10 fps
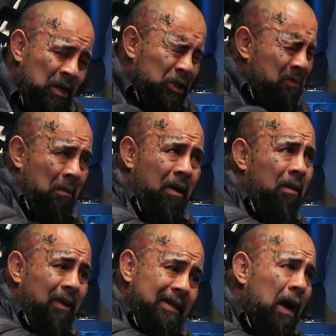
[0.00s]
So
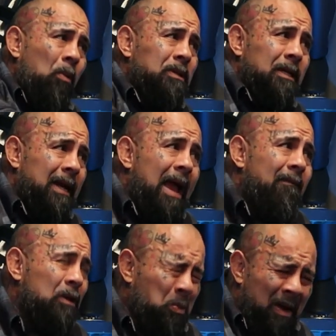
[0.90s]
my dad wasn't gonna have
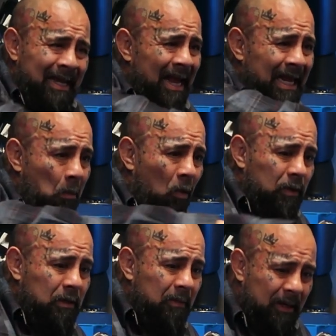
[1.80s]
it. So my dad came over
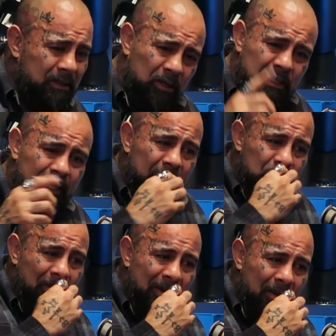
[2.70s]
to me and starts yelling and
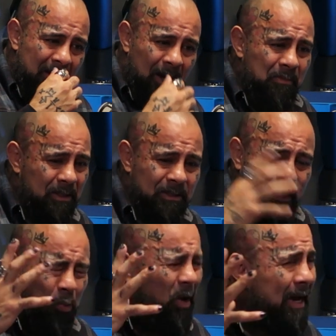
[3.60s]
screaming at me, and I'm just
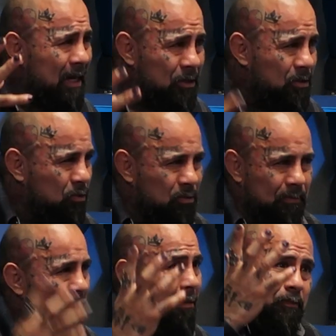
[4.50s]
enraged.
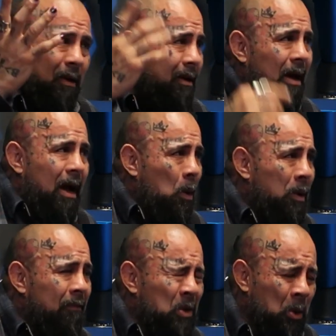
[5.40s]
I was probably high or
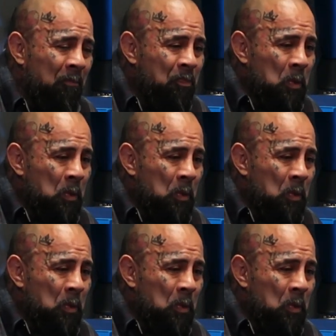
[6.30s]
whatever, you know.